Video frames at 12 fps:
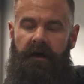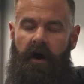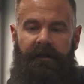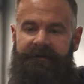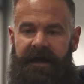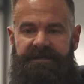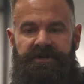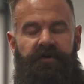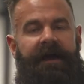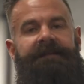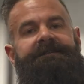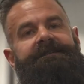all of that
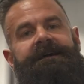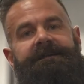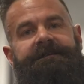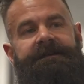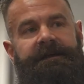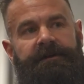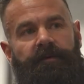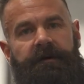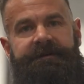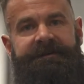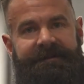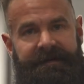translates into
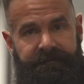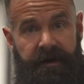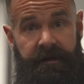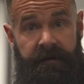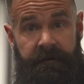our sleep,